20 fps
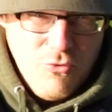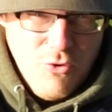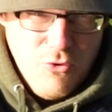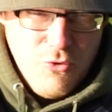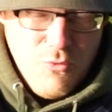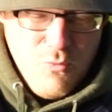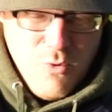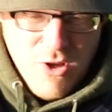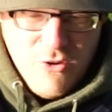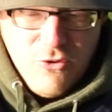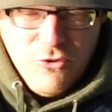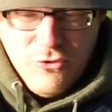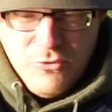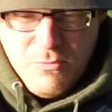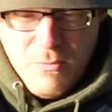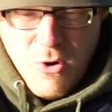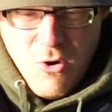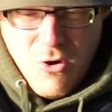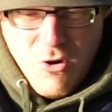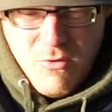are on the one
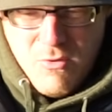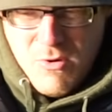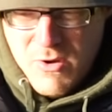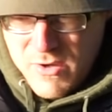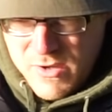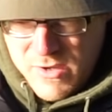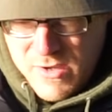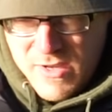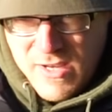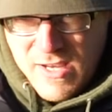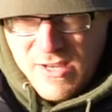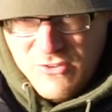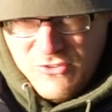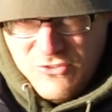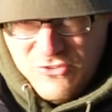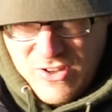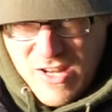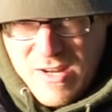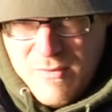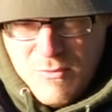spot, that
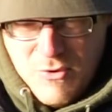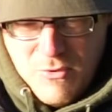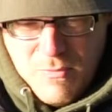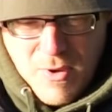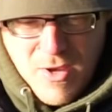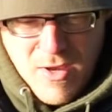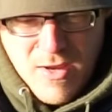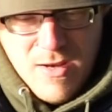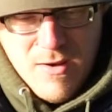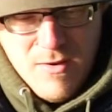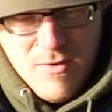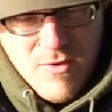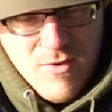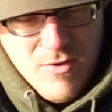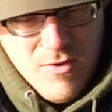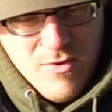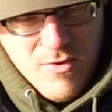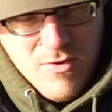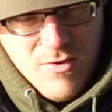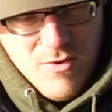seemed to be
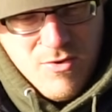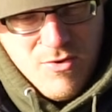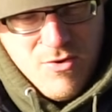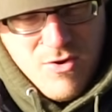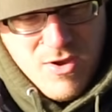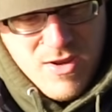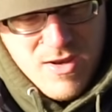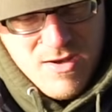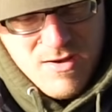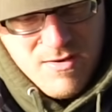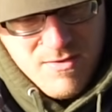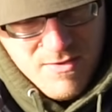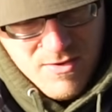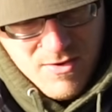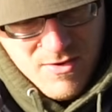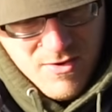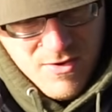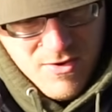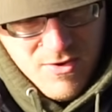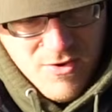
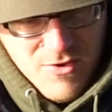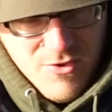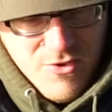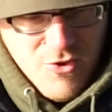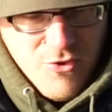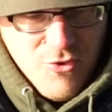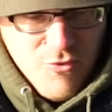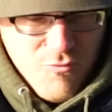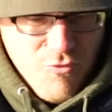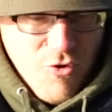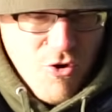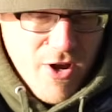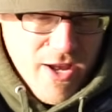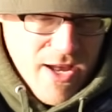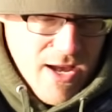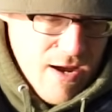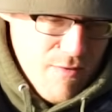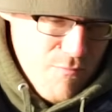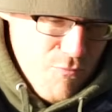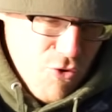that the
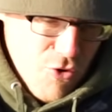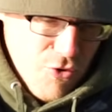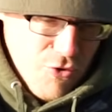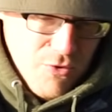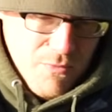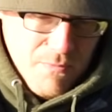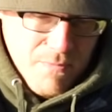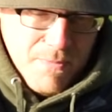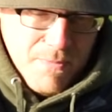right hand rod